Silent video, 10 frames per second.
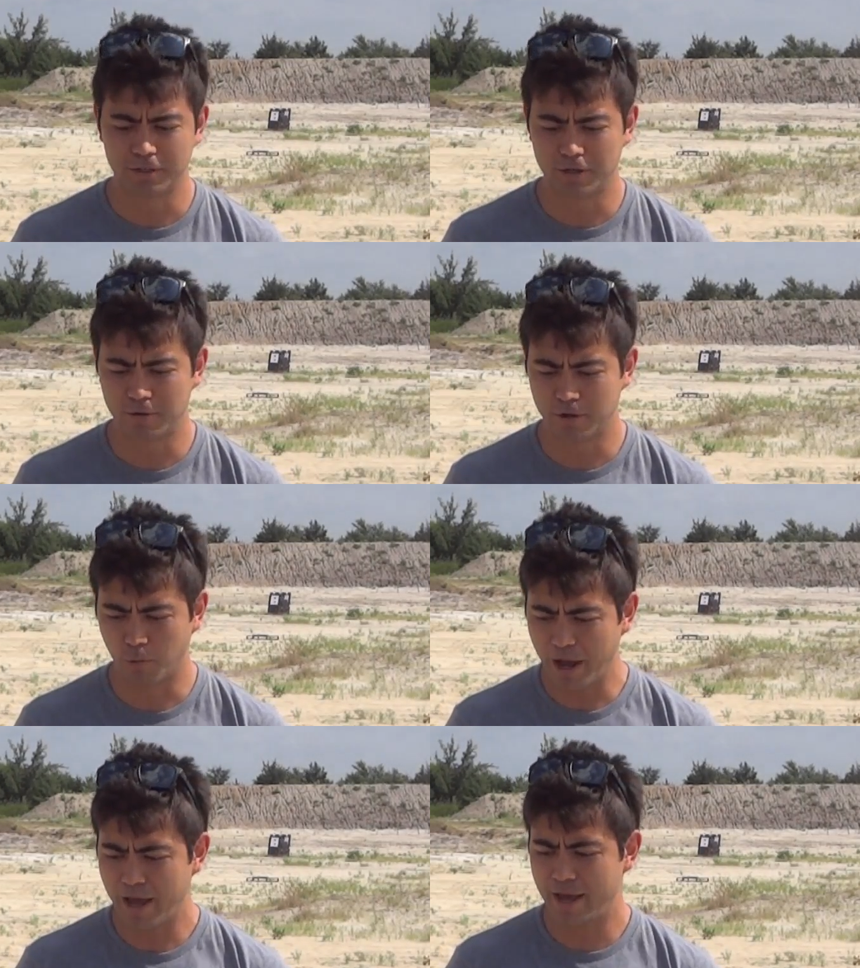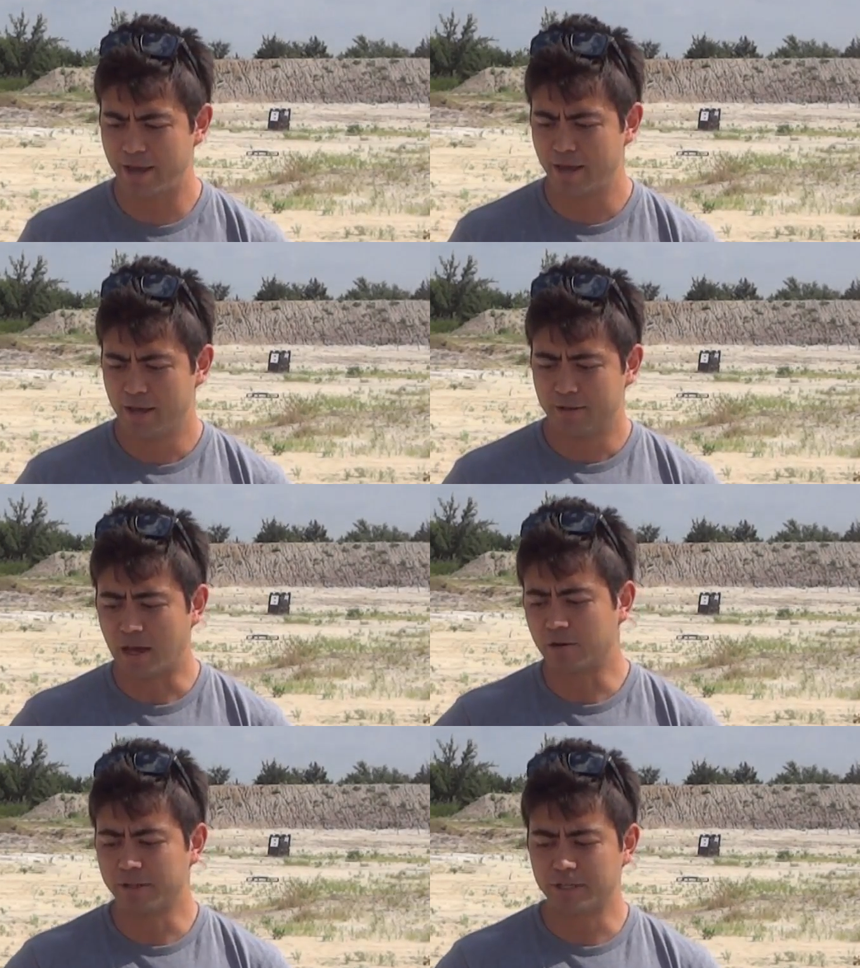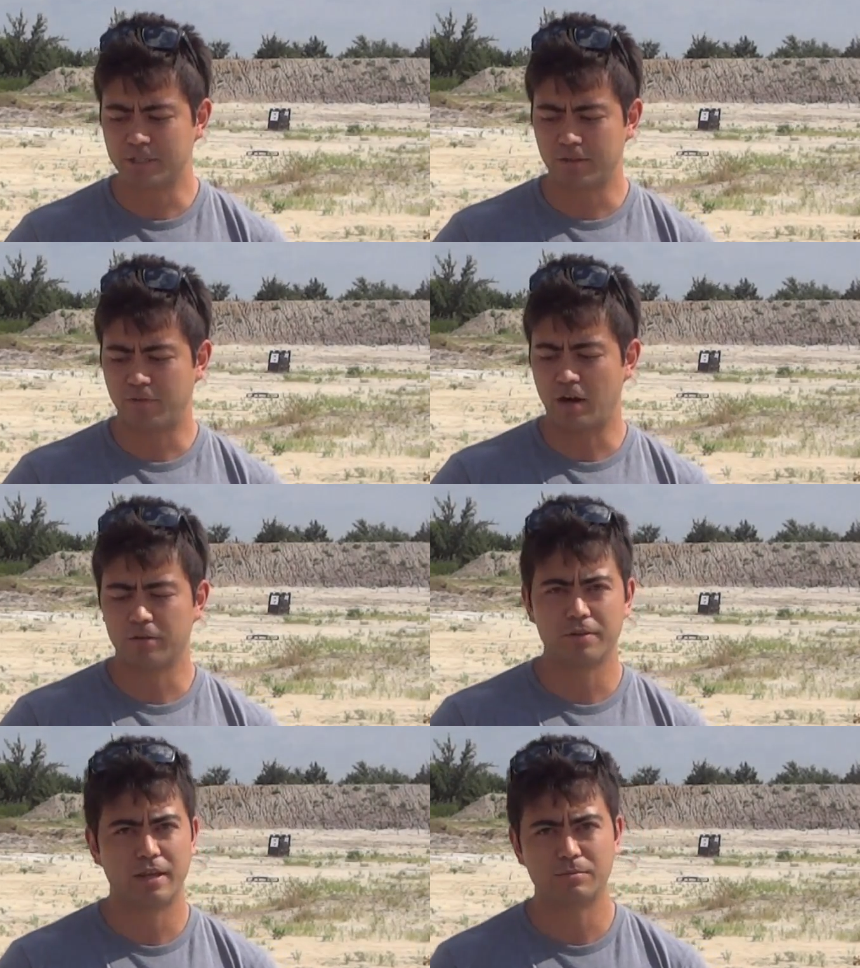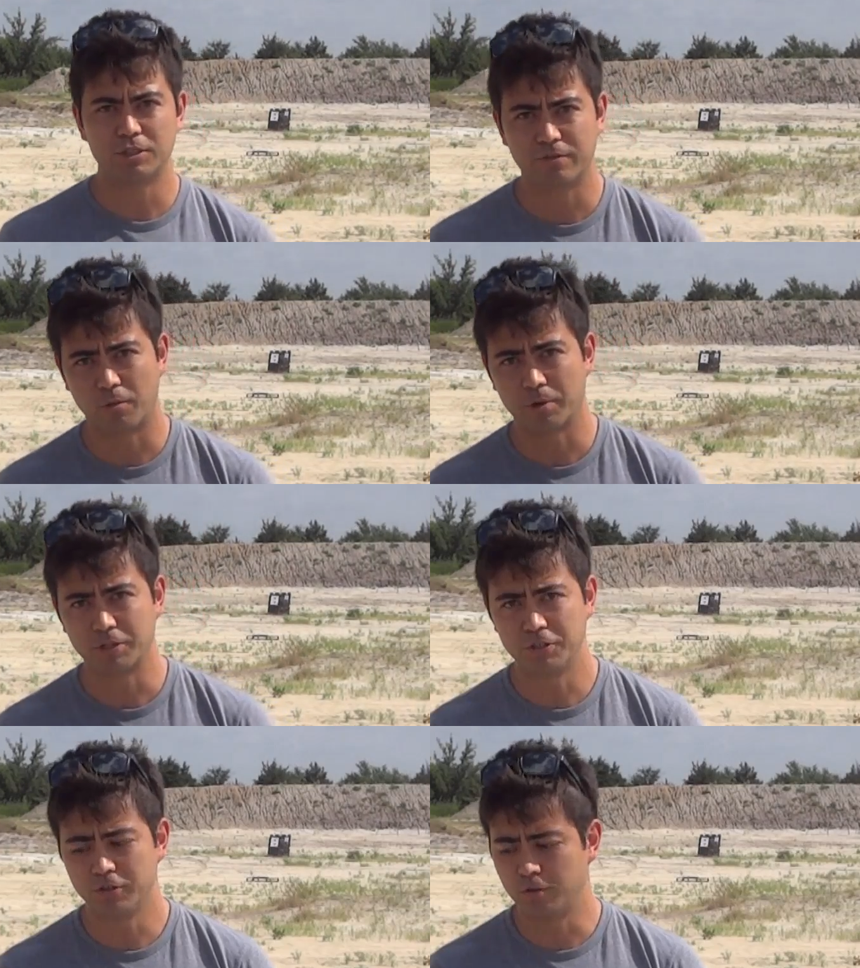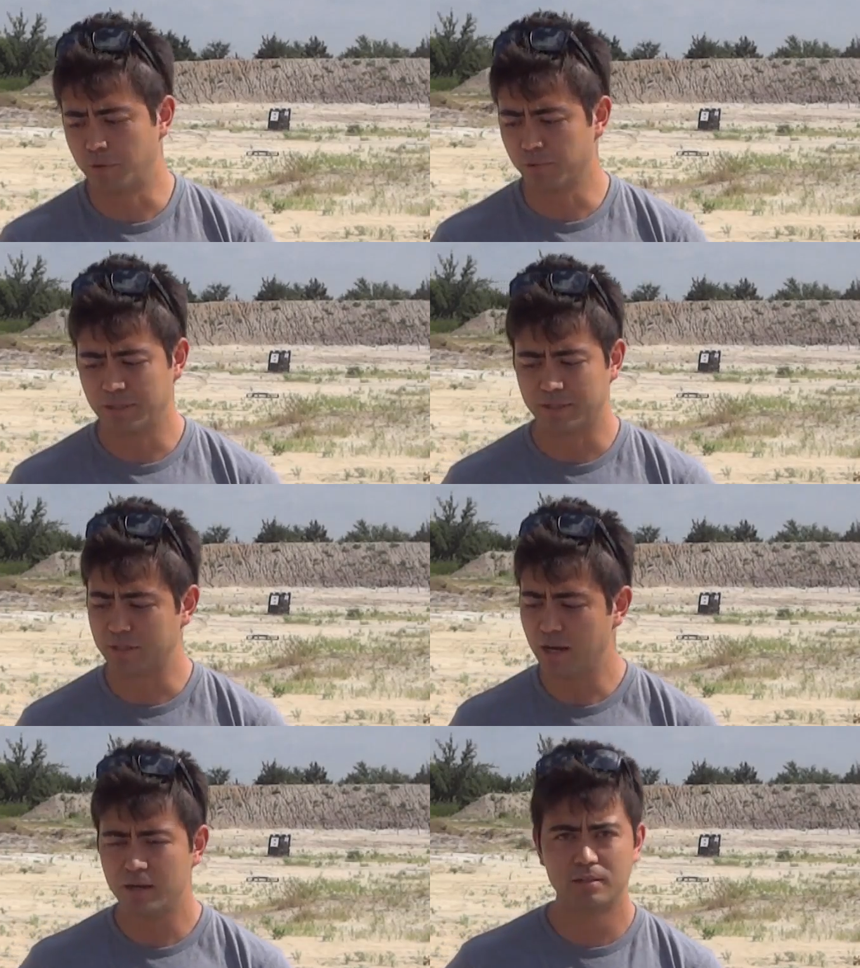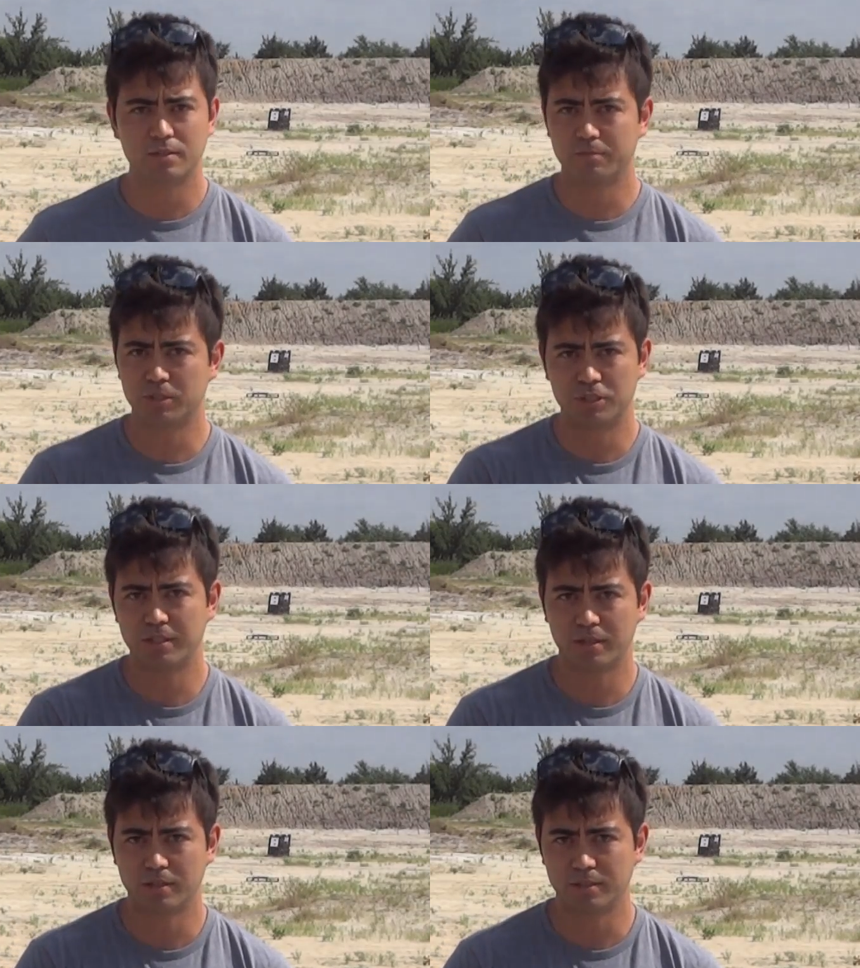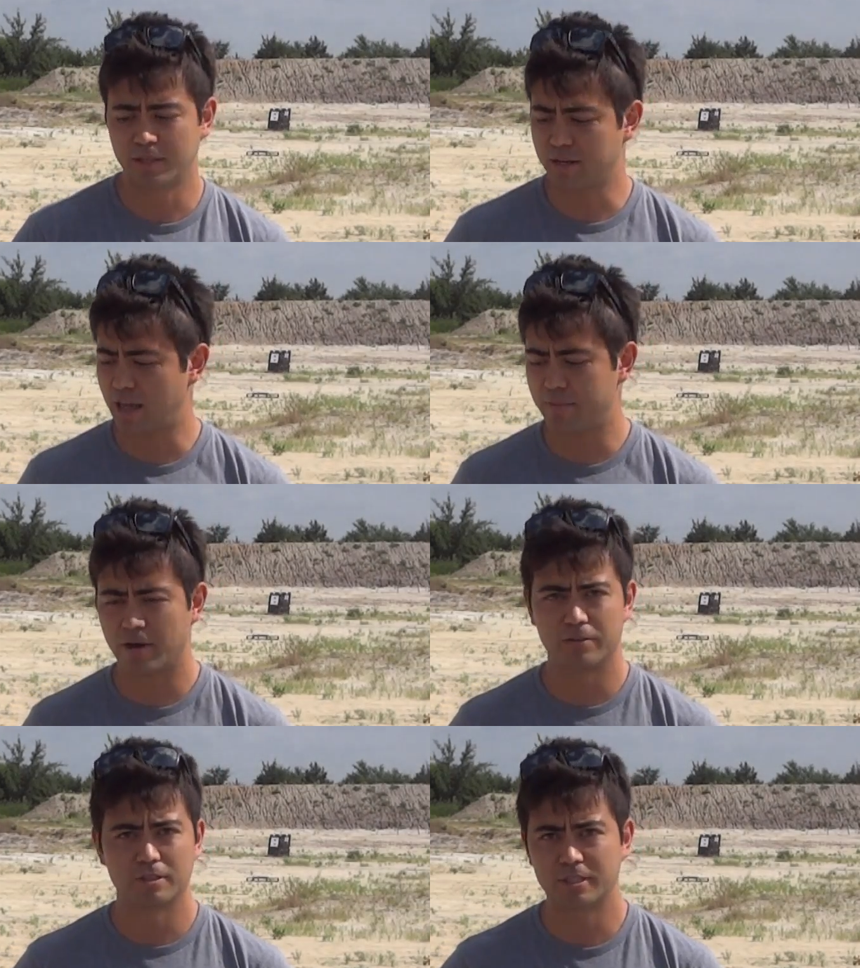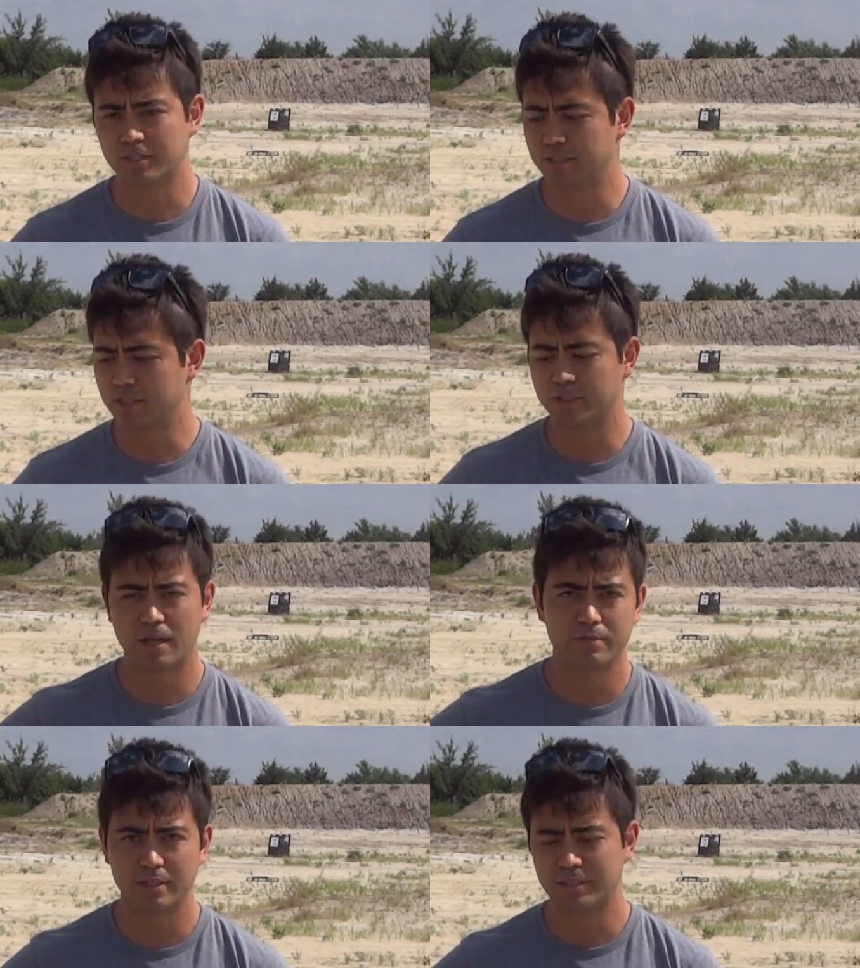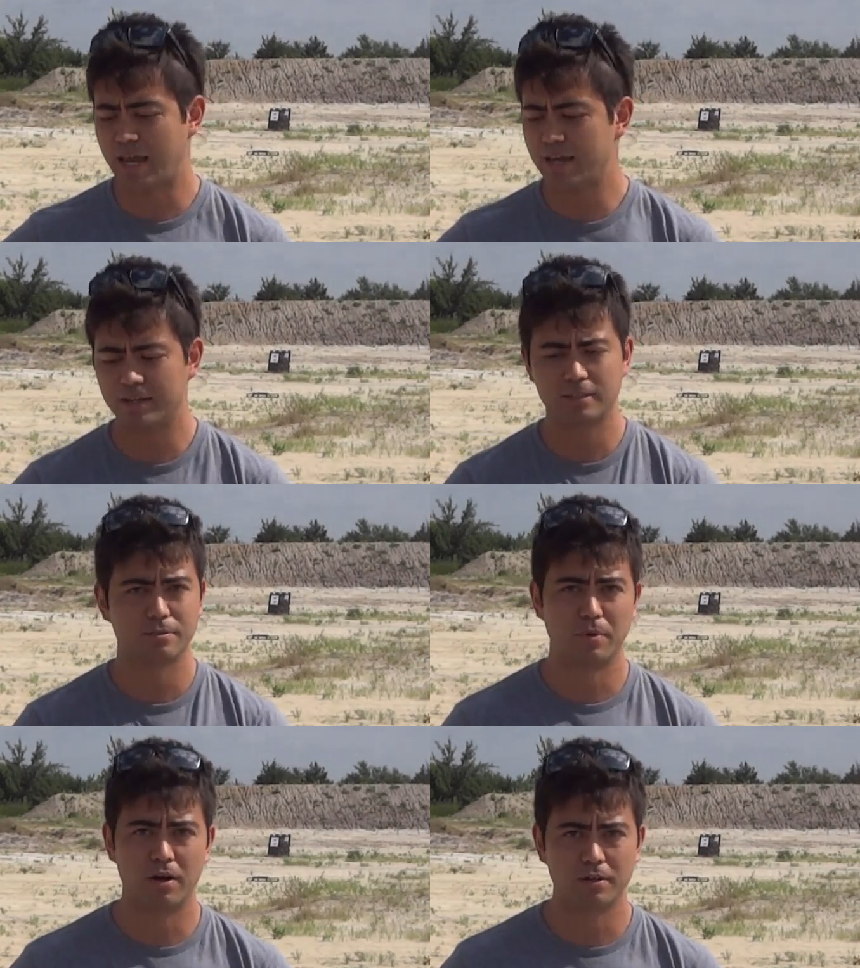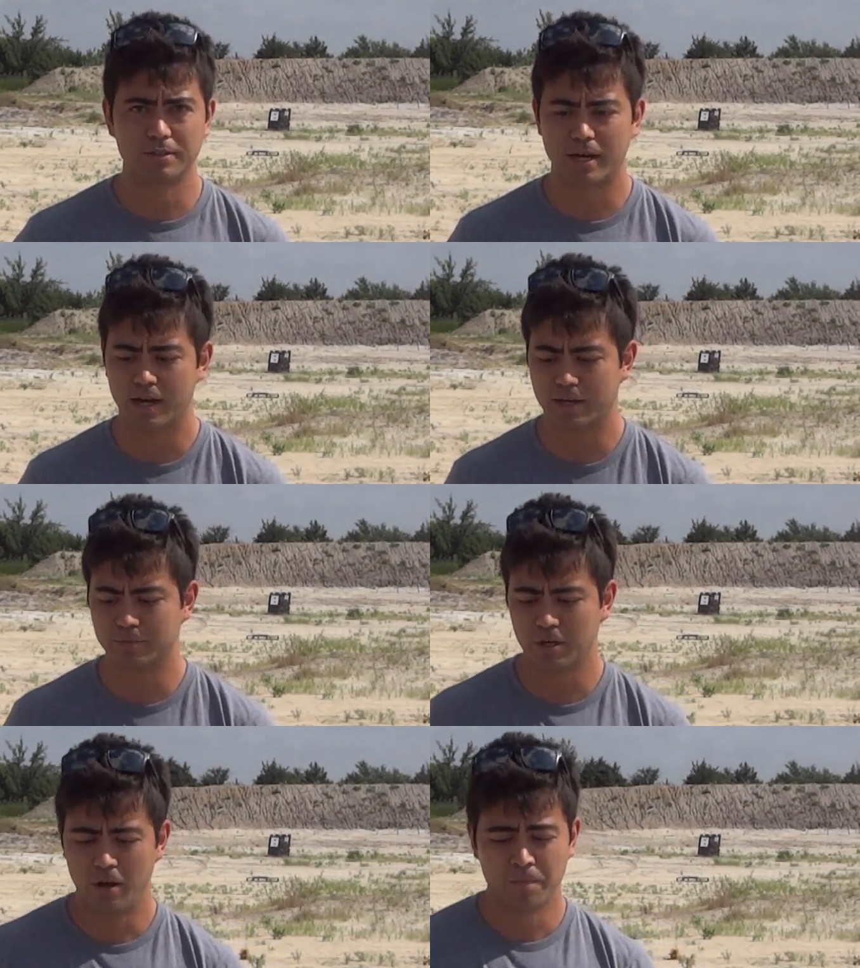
You know, in a way, not only is it the father of the MG42, but really tons of machine guns that then came out in the 60s, 70s, 80s, and modern times